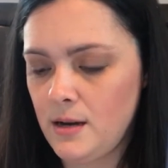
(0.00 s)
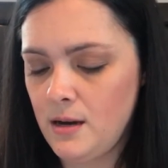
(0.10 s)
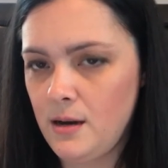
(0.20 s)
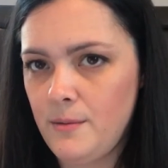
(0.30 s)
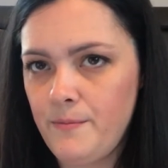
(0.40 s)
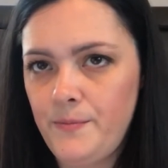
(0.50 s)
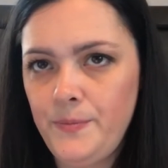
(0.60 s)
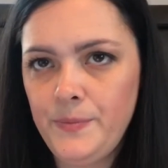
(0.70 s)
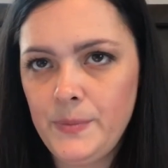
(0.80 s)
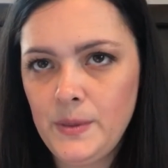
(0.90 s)
um,
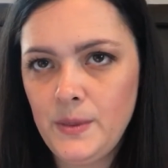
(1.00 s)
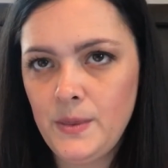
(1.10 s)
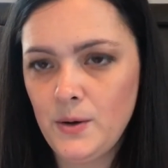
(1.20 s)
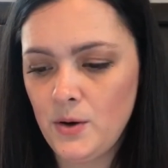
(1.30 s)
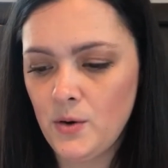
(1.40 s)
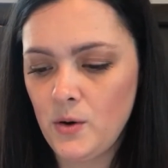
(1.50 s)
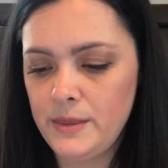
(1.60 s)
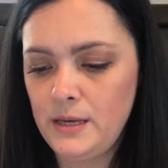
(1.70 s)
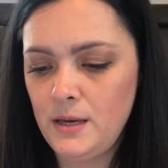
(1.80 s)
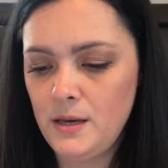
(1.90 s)
the,
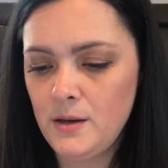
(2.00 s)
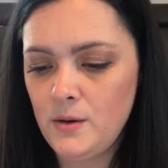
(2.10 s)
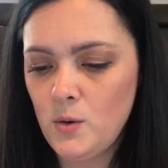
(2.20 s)
on the,